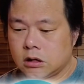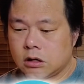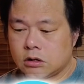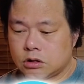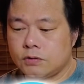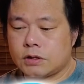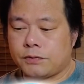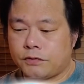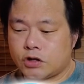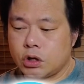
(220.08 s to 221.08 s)

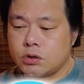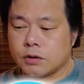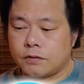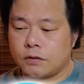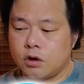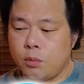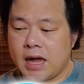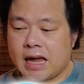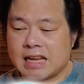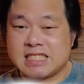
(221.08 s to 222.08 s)
Joseph, you
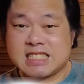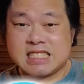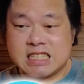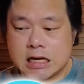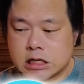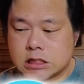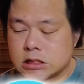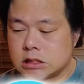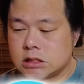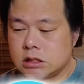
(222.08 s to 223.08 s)
make us sick.
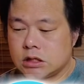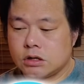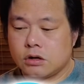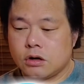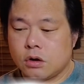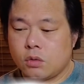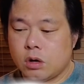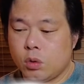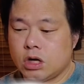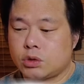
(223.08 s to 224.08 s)
We
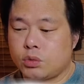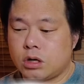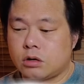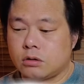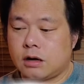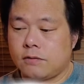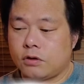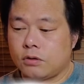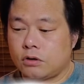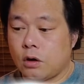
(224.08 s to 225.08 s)
wish we could give
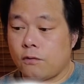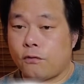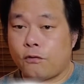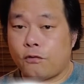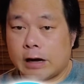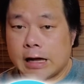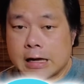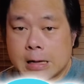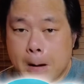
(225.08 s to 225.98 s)
you the flick.